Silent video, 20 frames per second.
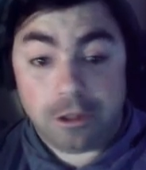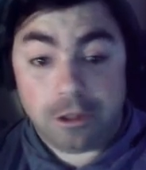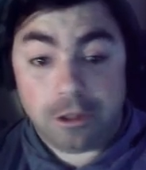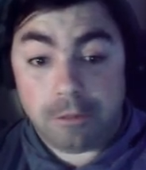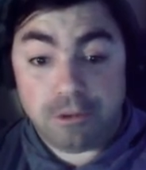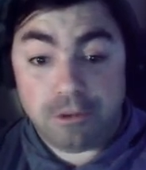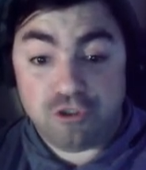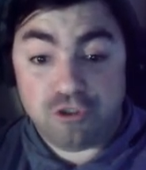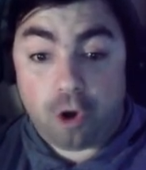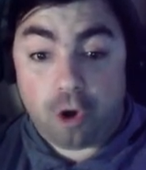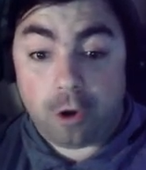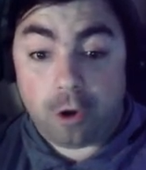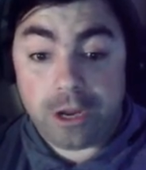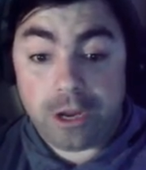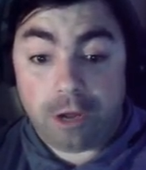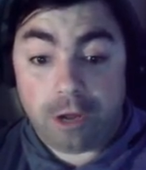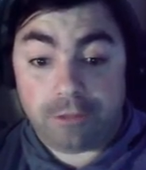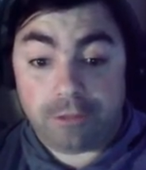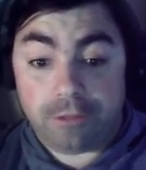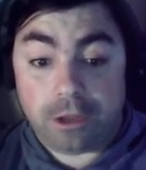The majority
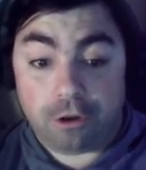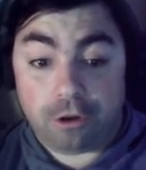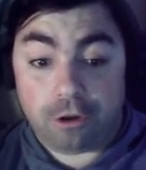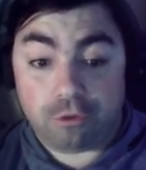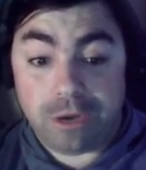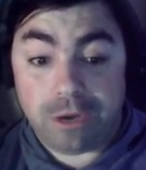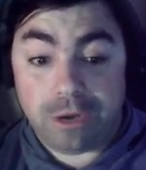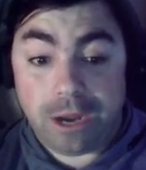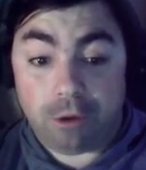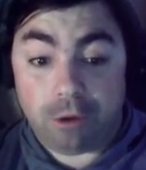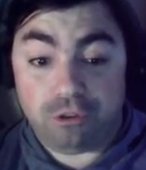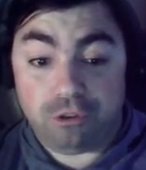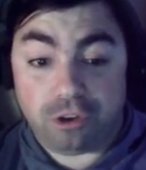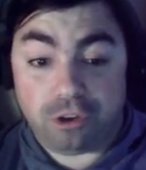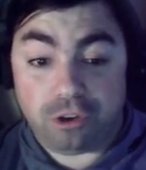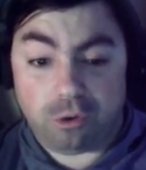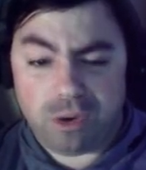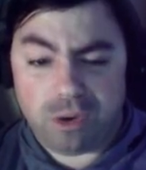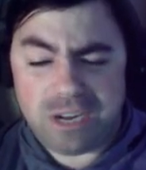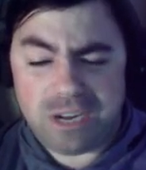of the country now is in
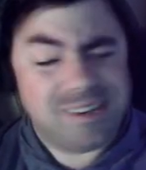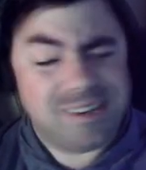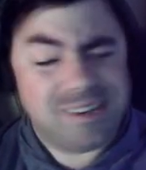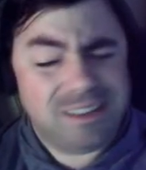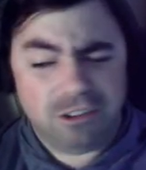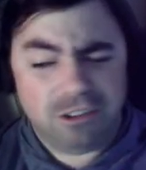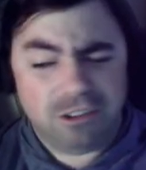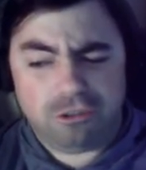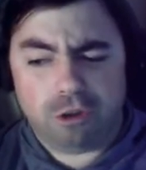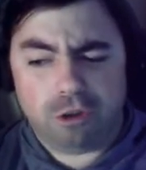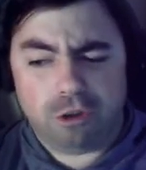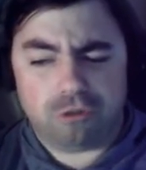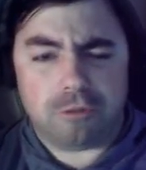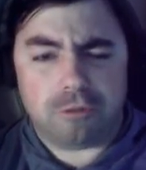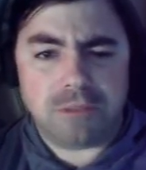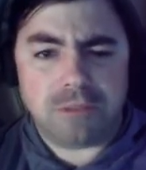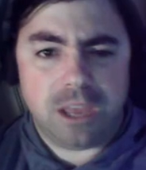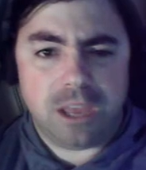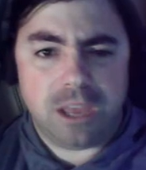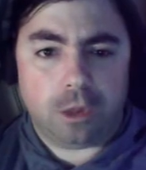green. Still
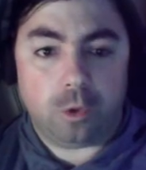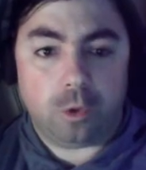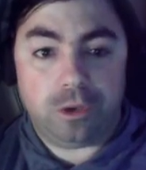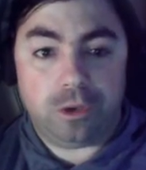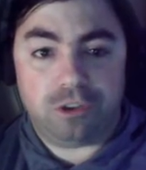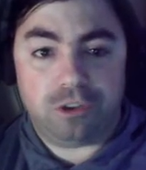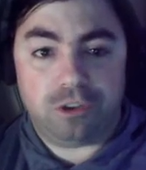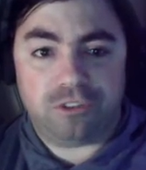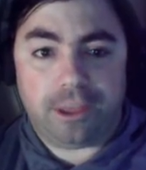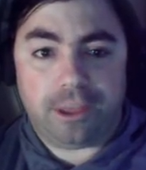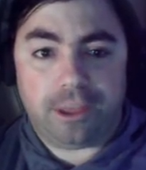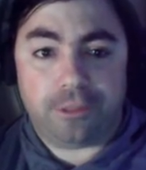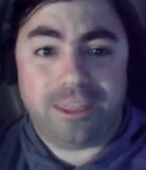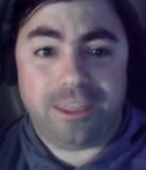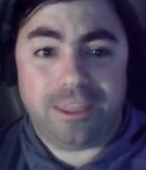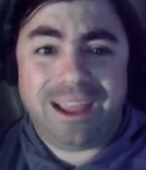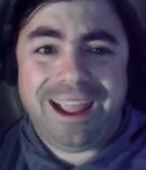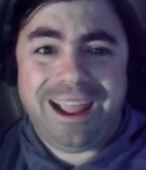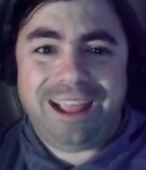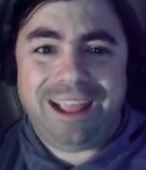some yellow in the south
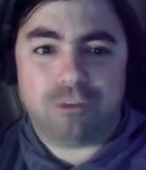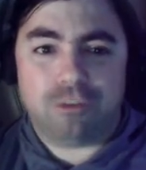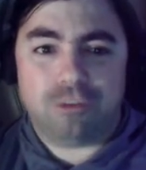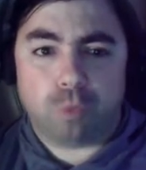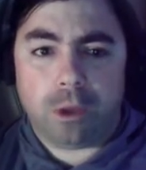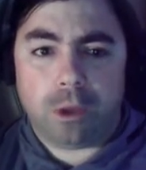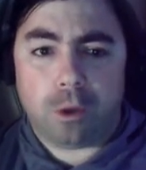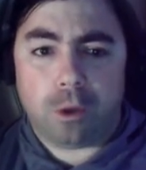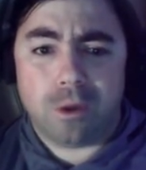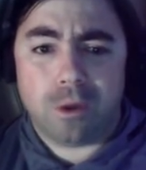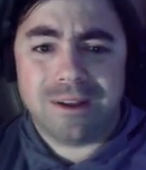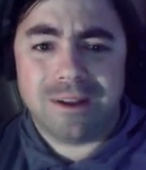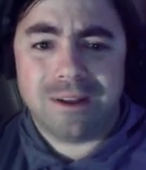as well.